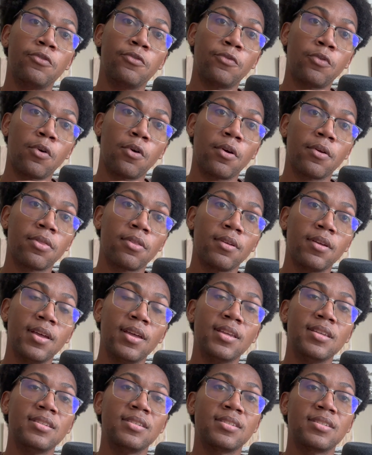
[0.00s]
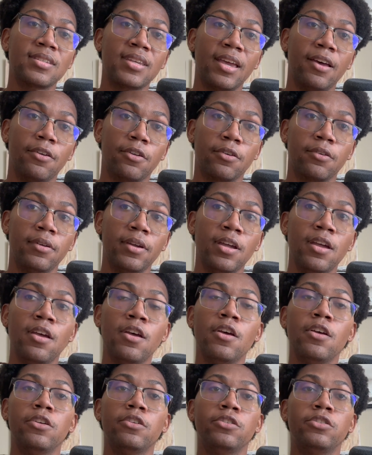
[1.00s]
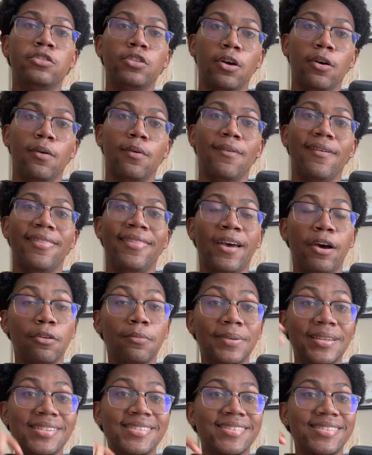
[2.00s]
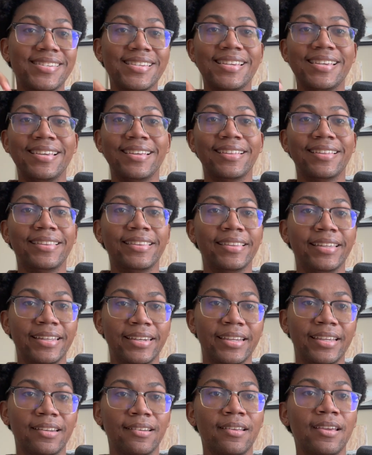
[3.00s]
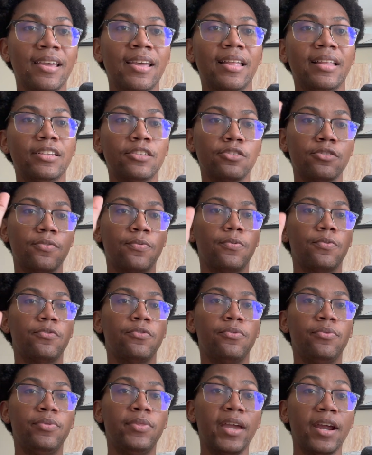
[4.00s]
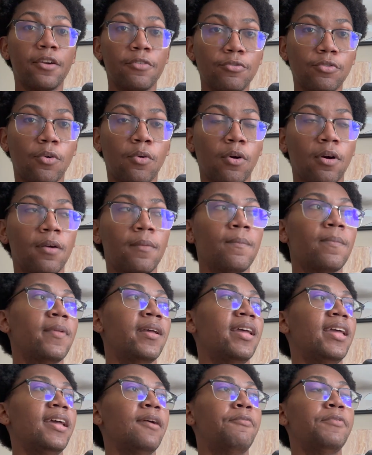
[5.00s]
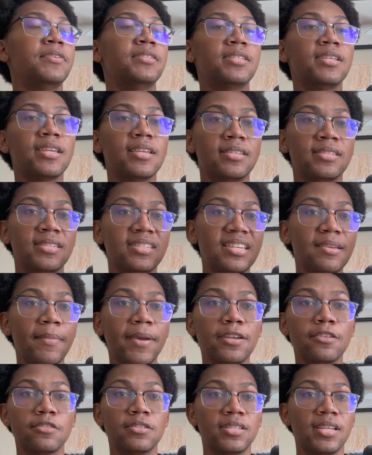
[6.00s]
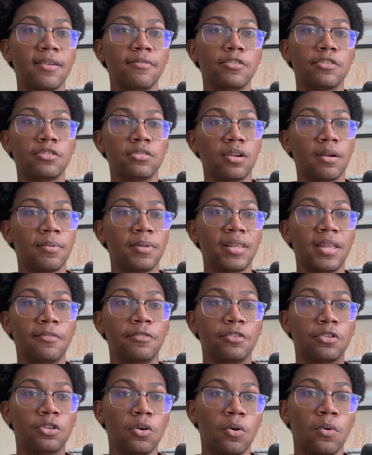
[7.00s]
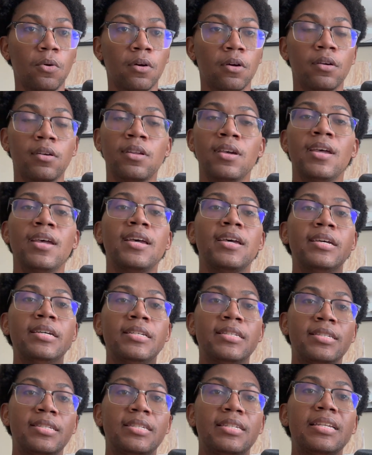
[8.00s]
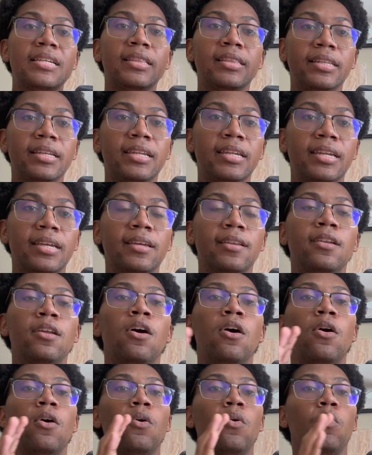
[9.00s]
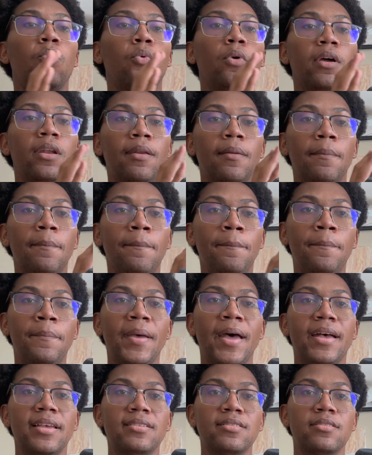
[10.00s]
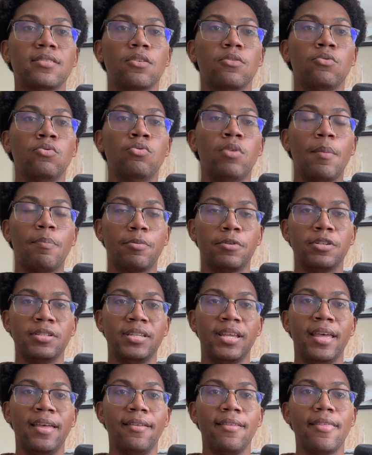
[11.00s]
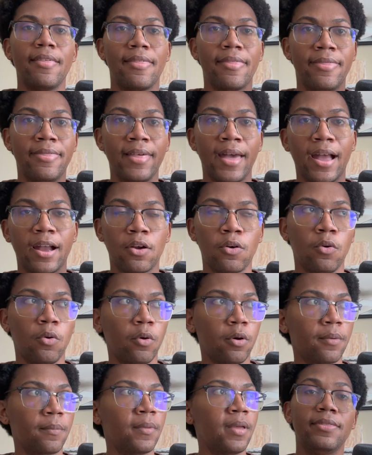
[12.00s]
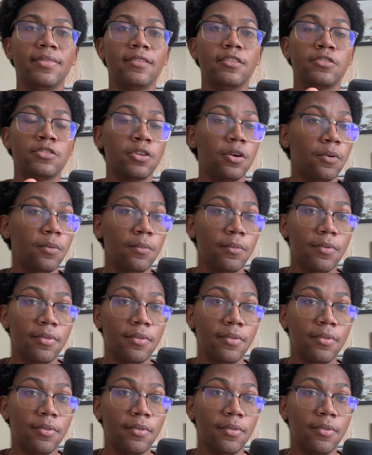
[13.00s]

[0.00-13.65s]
4th scale degree. So that would be C Lydian. Therefore, if we see a C major 7 sharp 11 chord, C Lydian would best represent that chord. So